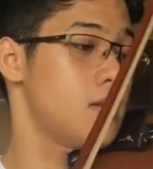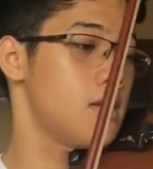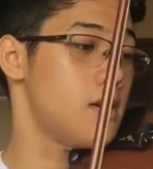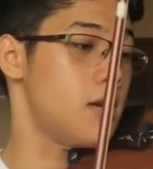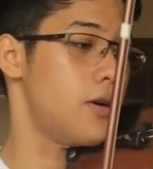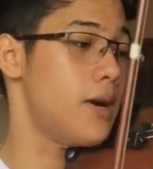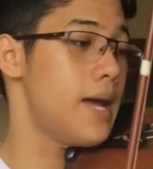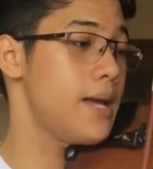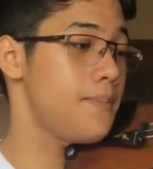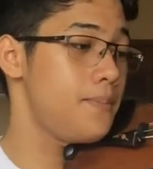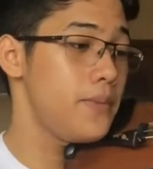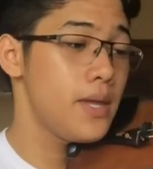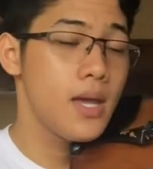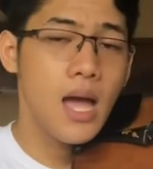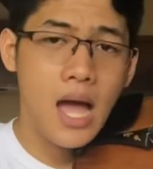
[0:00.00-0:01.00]
Alright?
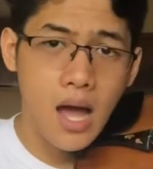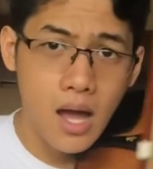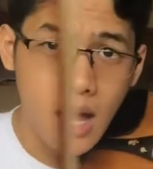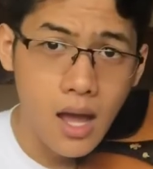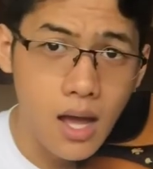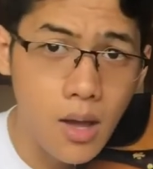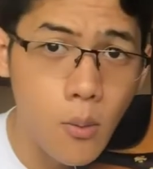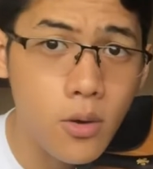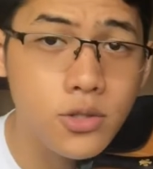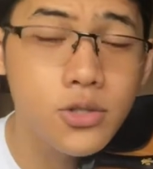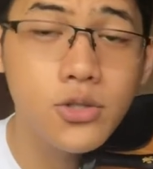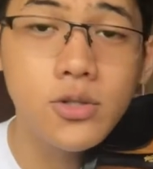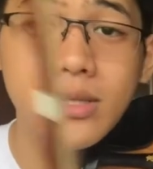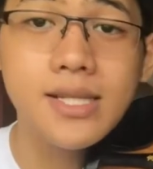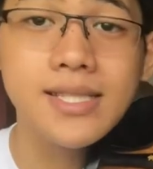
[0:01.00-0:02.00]
I want you
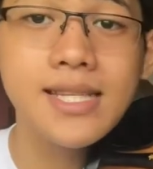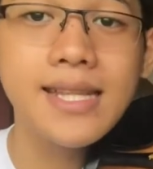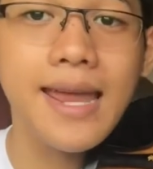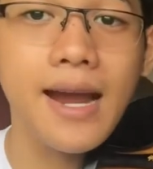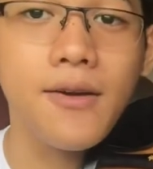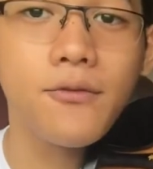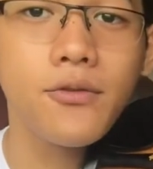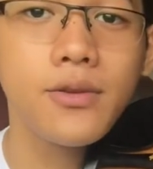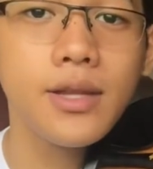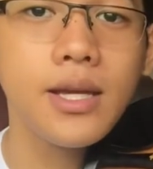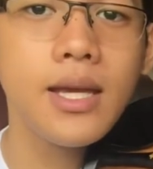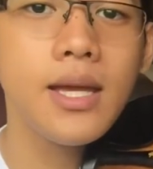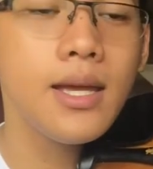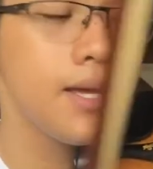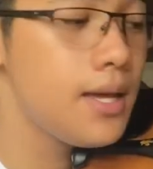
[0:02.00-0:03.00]
to listen
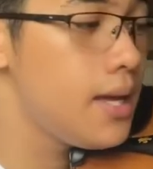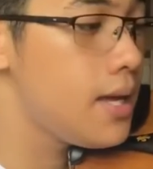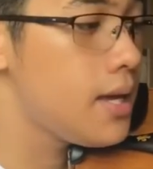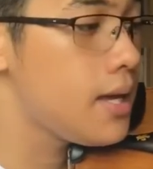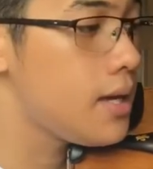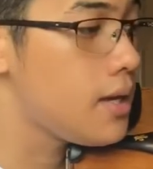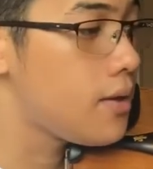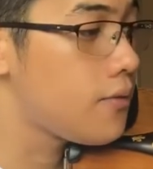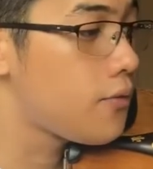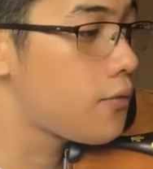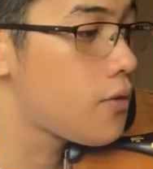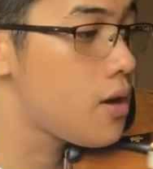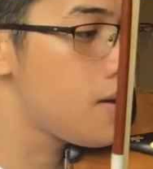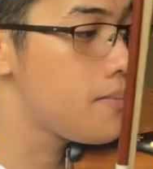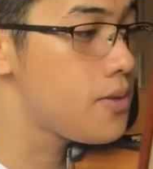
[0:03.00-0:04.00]
carefully
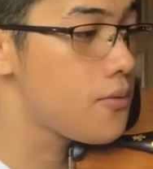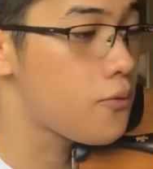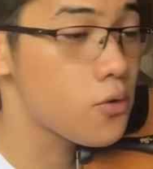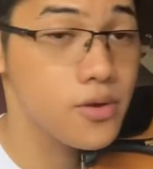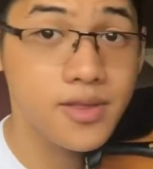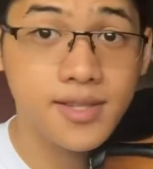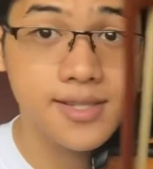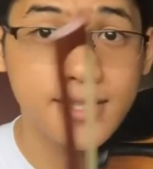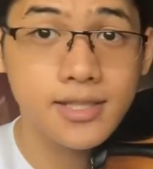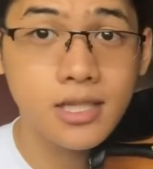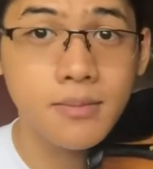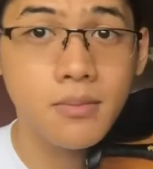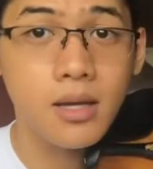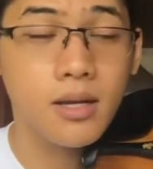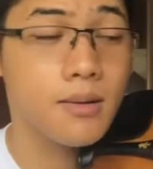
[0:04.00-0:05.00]
from the fourth system.
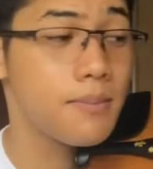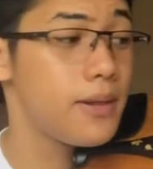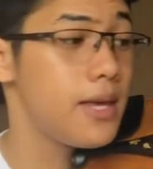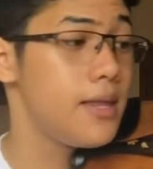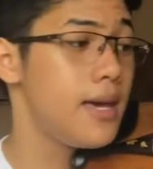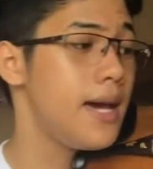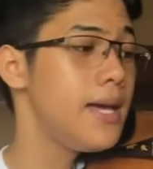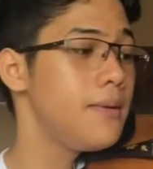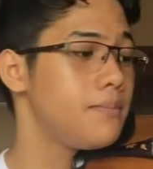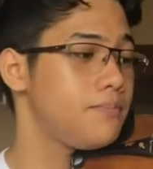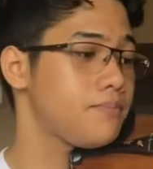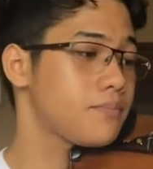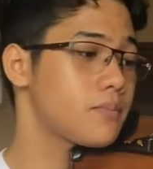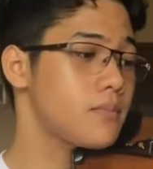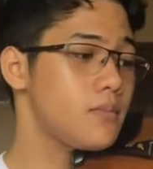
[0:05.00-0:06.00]
We're going to play that.